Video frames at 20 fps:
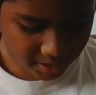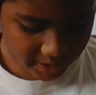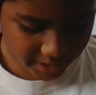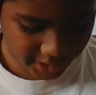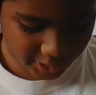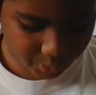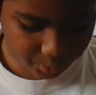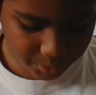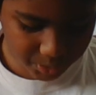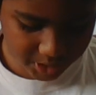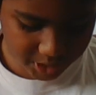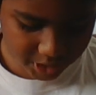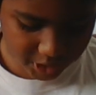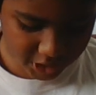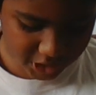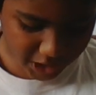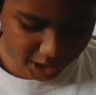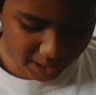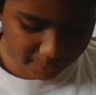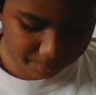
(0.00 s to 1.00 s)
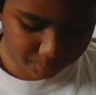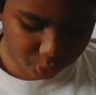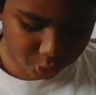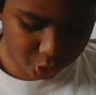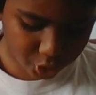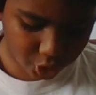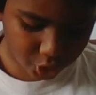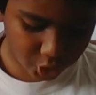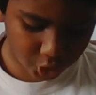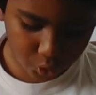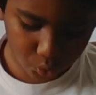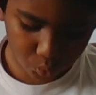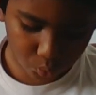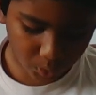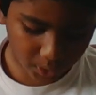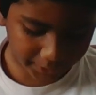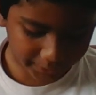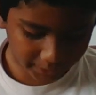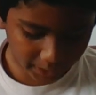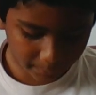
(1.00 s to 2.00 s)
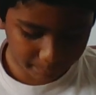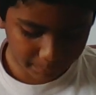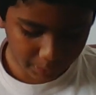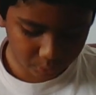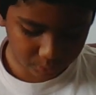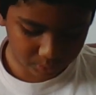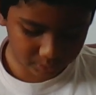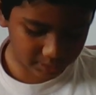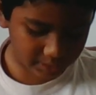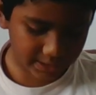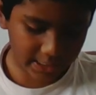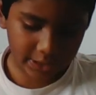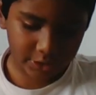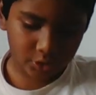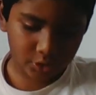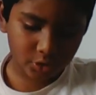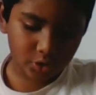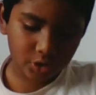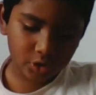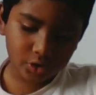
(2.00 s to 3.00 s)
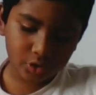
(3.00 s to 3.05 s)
It was time to stew one about the desert.